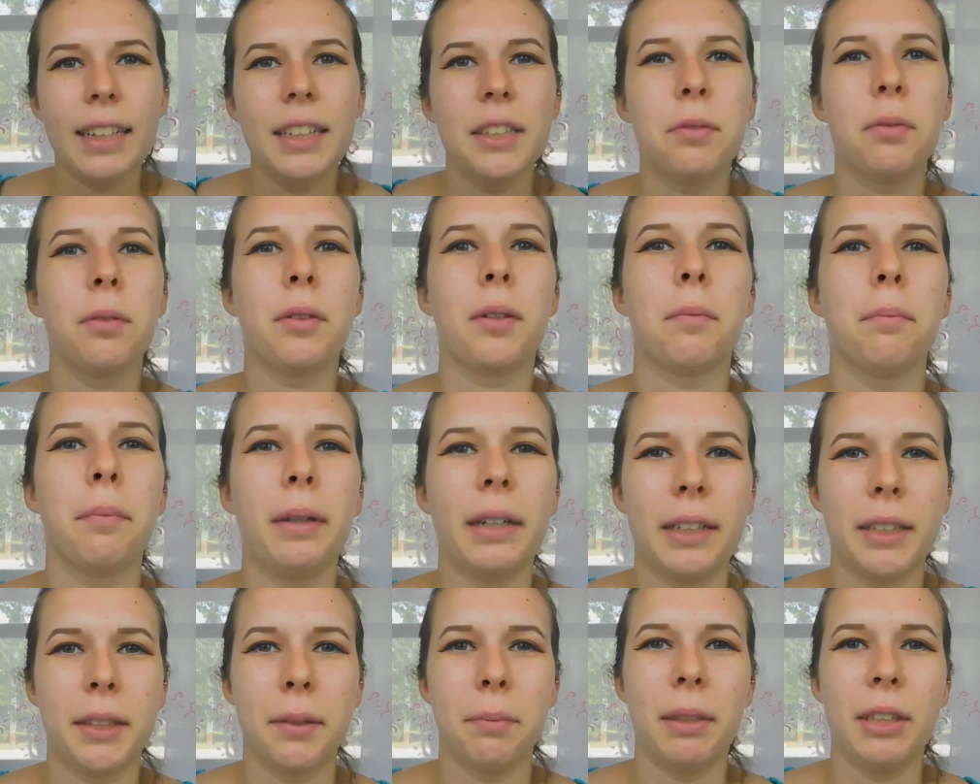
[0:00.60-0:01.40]
guys, welcome
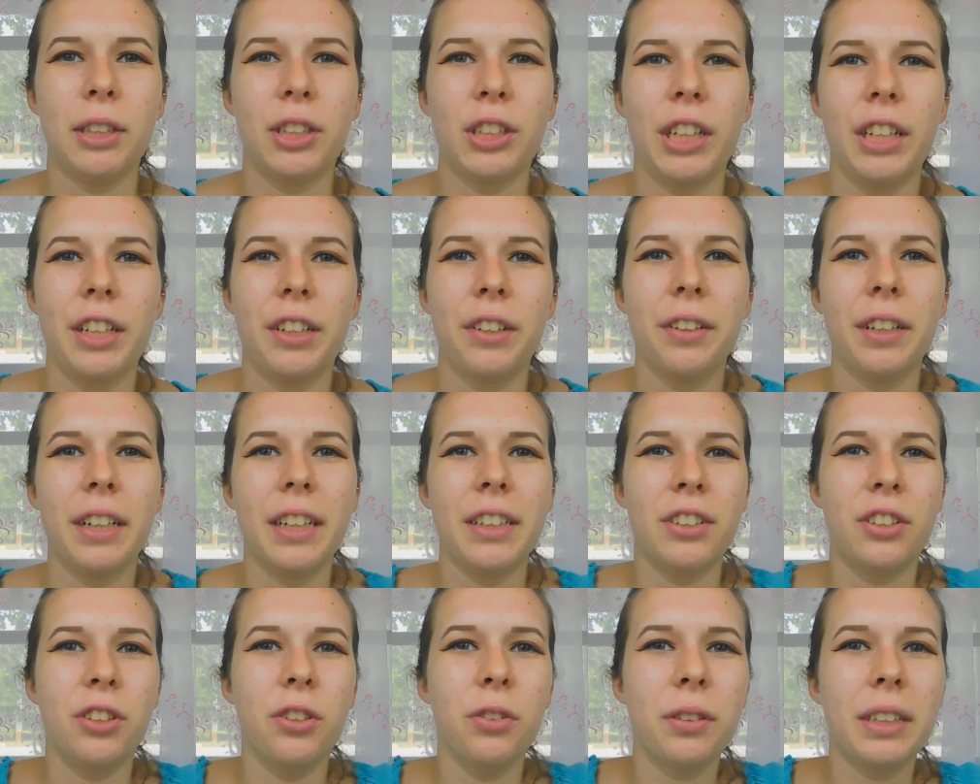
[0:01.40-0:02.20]
back to my channel.
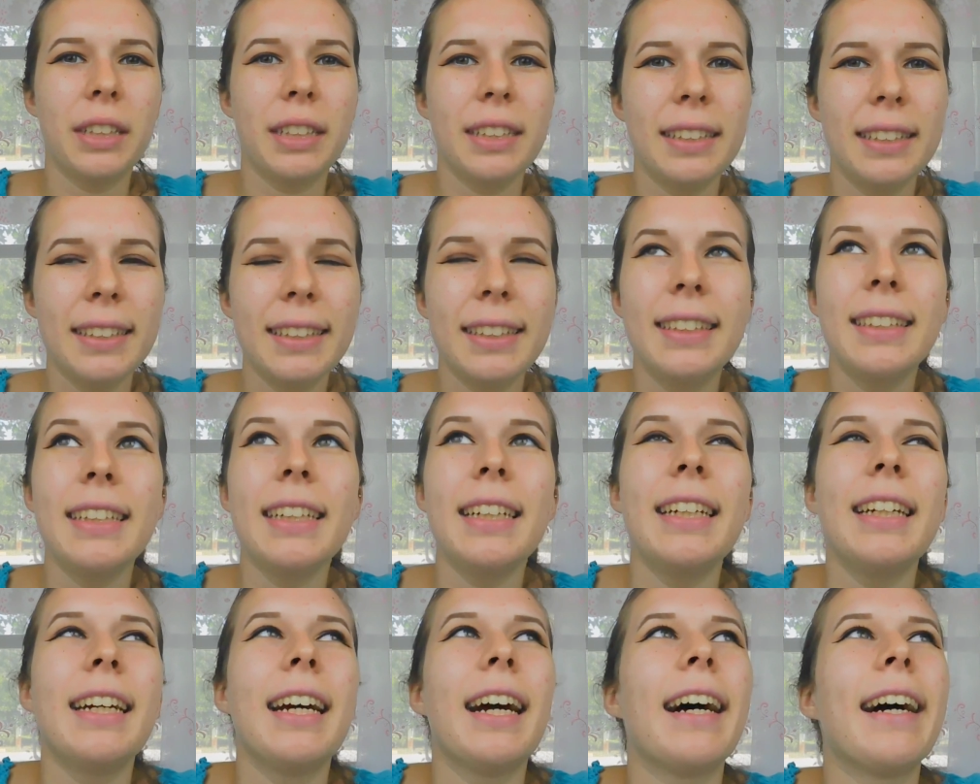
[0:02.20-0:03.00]
As you can
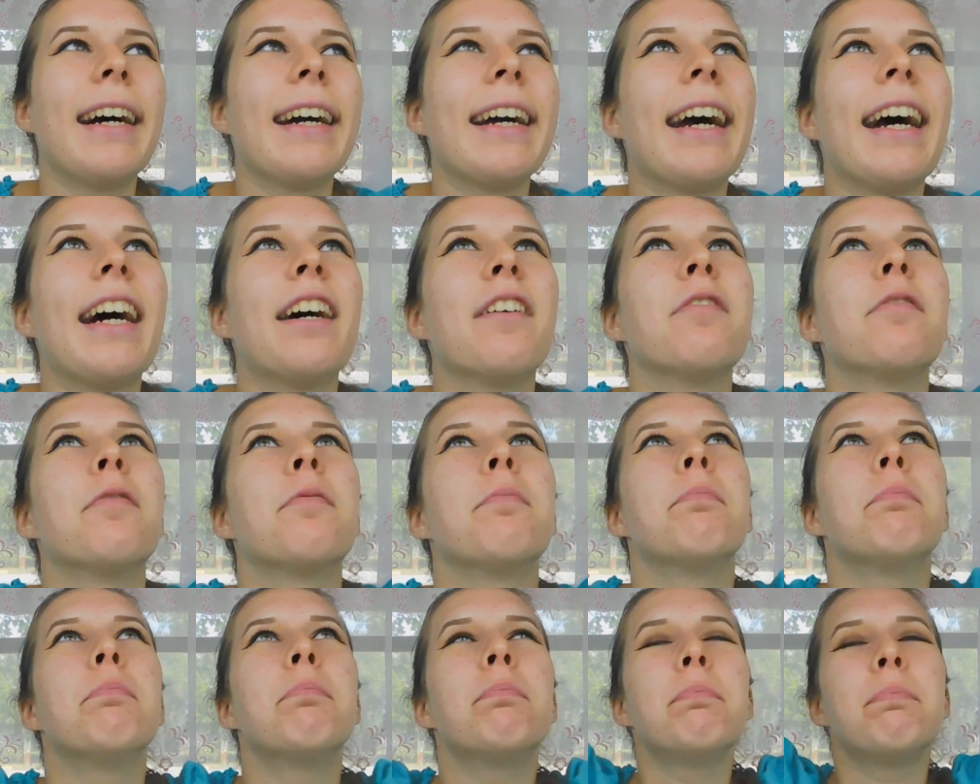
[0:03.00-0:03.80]
see, I have
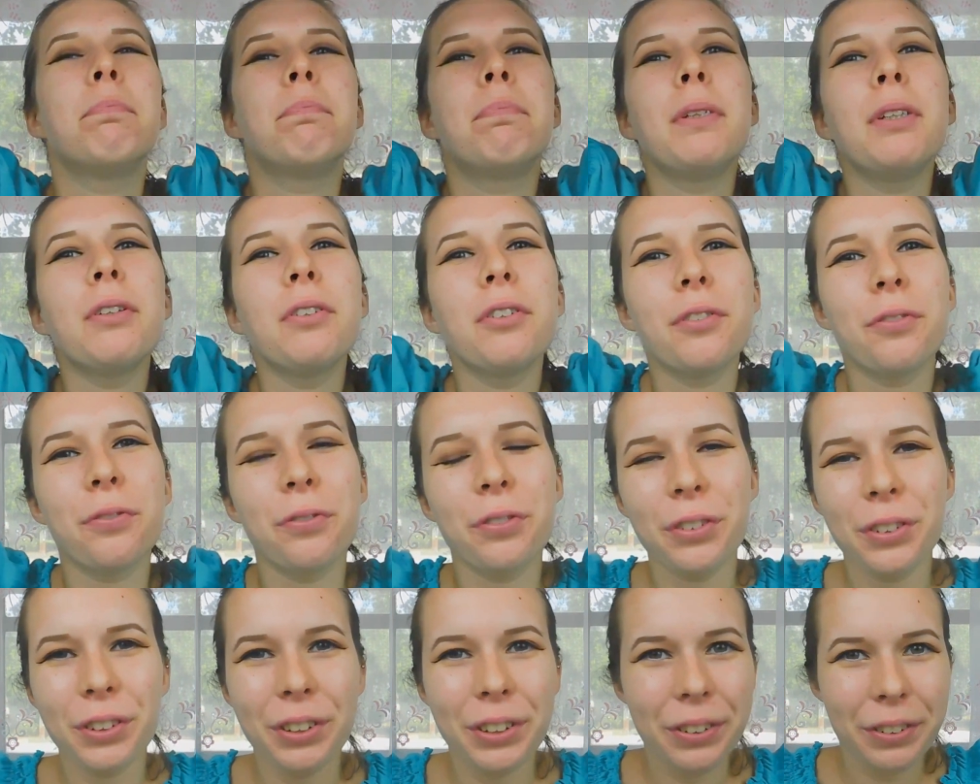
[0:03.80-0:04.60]

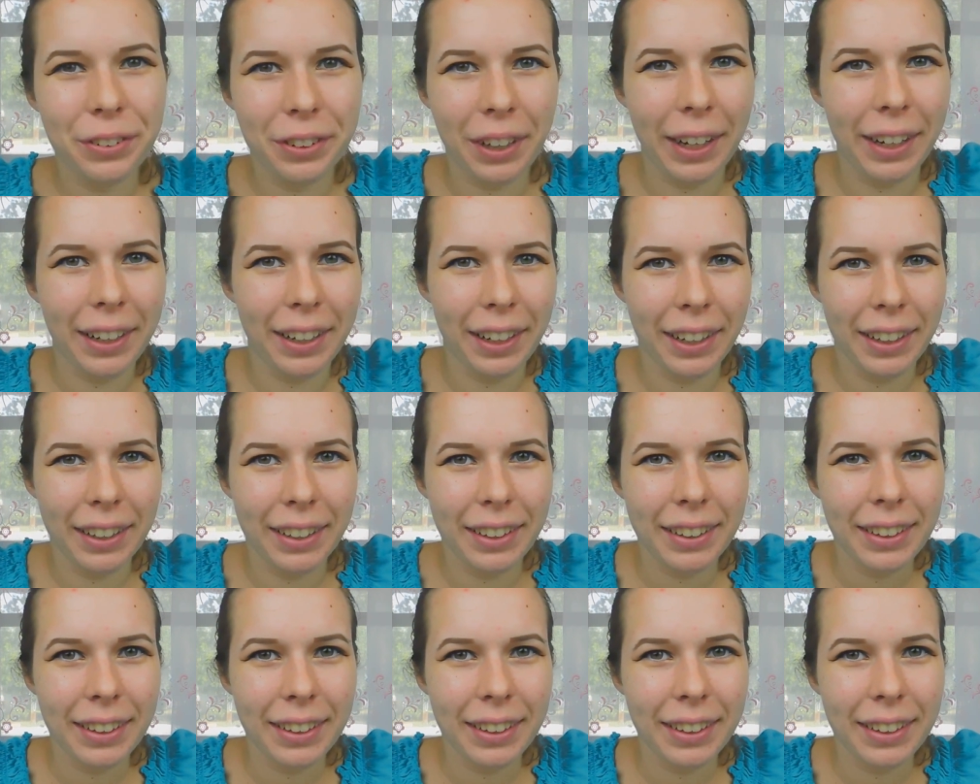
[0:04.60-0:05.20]
beautiful new lighting.